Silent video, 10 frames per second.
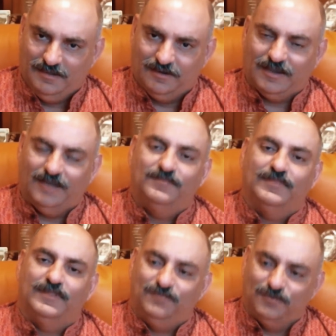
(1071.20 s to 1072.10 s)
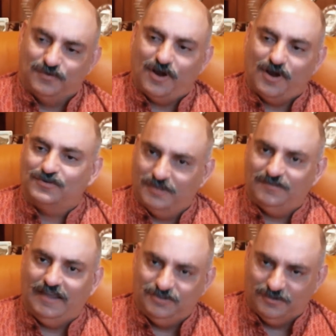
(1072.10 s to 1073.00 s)
Okay. If you talk to the
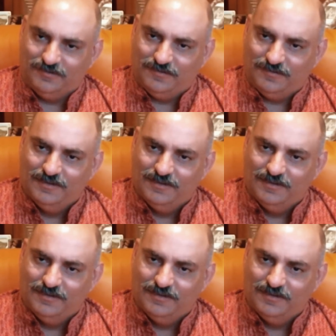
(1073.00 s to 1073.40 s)
sages,